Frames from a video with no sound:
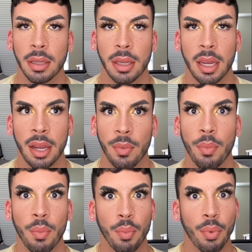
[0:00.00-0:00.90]
and
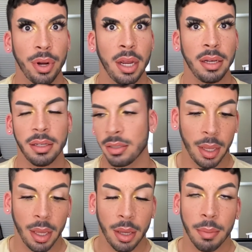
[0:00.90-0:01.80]
we're done.
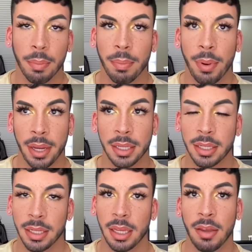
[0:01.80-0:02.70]
But
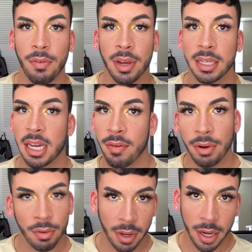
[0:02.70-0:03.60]
if you guys haven't
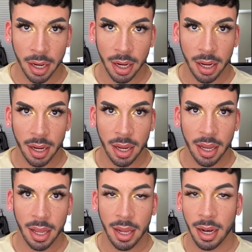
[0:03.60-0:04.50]
already,
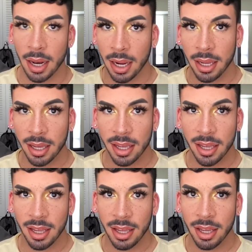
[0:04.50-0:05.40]
like,
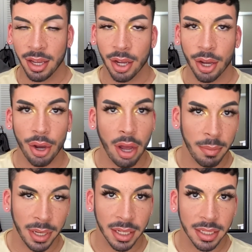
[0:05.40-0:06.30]

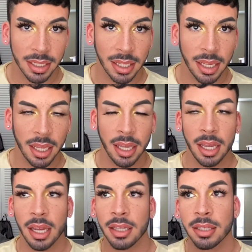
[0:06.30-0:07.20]
comment,
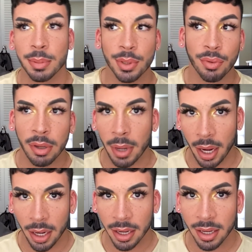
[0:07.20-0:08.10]
and
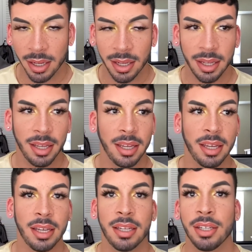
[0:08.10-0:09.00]
subscribe.
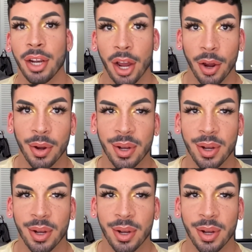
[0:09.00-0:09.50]
You know,